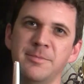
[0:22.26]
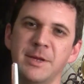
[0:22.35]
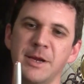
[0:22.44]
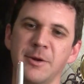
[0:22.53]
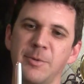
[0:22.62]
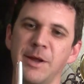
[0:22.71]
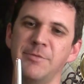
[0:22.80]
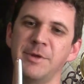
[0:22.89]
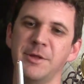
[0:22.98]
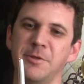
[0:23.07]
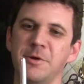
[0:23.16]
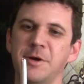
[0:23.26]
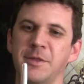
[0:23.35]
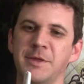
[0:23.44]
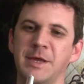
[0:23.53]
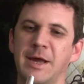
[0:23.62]
engraving look
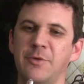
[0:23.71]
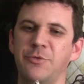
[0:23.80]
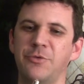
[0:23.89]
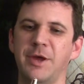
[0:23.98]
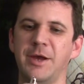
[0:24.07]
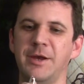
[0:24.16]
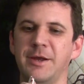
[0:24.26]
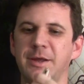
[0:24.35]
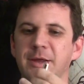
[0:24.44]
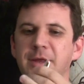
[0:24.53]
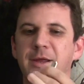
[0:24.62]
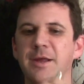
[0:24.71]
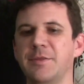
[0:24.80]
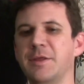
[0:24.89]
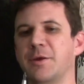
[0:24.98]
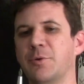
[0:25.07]
on the outside, and
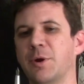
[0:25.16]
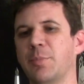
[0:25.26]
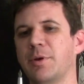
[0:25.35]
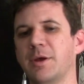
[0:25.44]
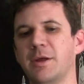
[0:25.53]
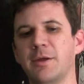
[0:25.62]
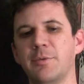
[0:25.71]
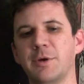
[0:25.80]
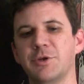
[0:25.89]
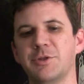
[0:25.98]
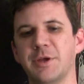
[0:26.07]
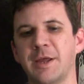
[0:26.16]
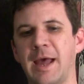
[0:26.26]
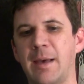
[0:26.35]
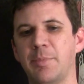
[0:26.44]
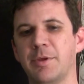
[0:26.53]
the grip, which the
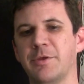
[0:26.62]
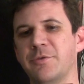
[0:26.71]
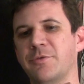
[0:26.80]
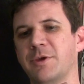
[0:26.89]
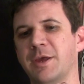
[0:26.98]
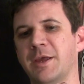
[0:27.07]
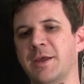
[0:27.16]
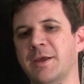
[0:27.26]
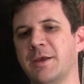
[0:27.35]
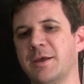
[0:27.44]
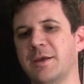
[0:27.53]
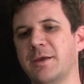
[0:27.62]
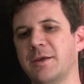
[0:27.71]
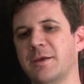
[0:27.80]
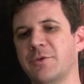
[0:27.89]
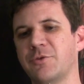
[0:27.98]
cap is a
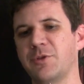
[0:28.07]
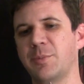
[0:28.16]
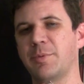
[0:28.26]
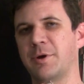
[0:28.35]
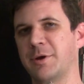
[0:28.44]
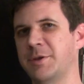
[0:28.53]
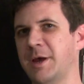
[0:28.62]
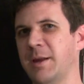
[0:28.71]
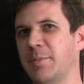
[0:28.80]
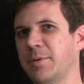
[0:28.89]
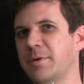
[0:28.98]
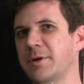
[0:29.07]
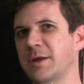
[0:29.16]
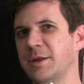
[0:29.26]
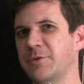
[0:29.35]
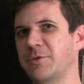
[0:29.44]
slip-on type
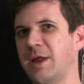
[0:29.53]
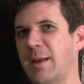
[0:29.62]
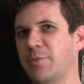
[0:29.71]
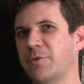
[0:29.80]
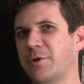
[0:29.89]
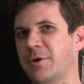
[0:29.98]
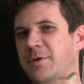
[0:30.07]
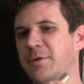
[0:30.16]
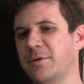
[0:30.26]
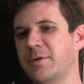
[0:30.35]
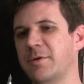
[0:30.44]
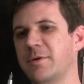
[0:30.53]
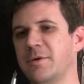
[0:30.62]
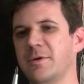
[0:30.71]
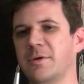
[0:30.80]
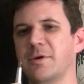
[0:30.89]
and snaps on.
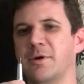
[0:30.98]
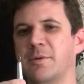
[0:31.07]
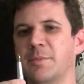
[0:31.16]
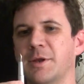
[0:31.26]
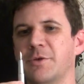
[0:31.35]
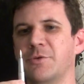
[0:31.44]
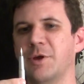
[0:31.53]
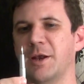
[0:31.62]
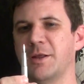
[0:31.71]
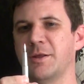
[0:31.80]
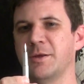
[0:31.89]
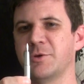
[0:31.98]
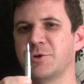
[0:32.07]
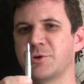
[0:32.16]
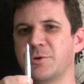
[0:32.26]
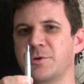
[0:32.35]
It is not a
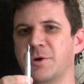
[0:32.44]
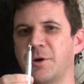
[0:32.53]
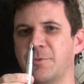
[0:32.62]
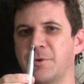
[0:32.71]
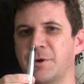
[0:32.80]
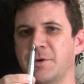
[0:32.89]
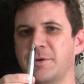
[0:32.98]
screwed on one.